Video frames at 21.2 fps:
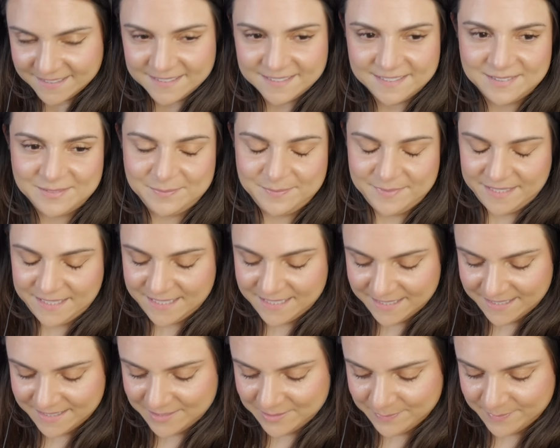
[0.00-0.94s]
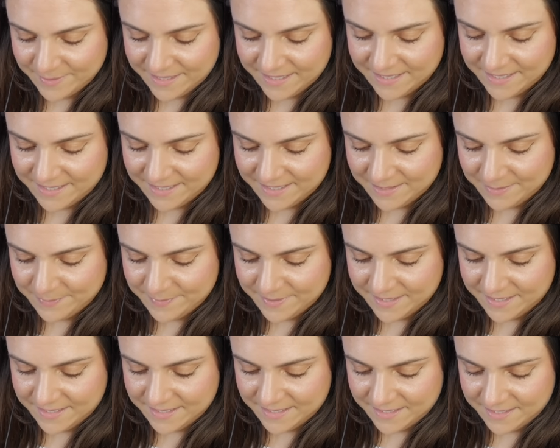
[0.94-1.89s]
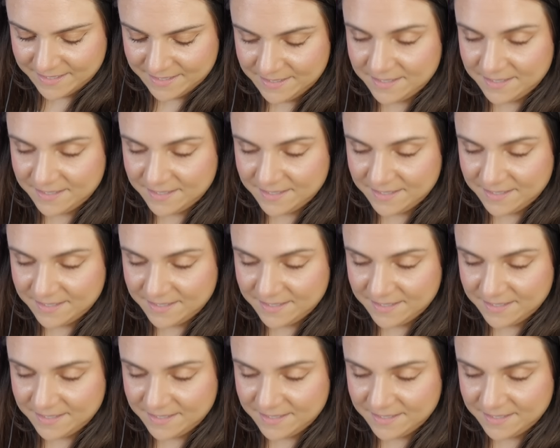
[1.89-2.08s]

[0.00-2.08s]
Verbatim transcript: Oh my god, oh my god, oh my god.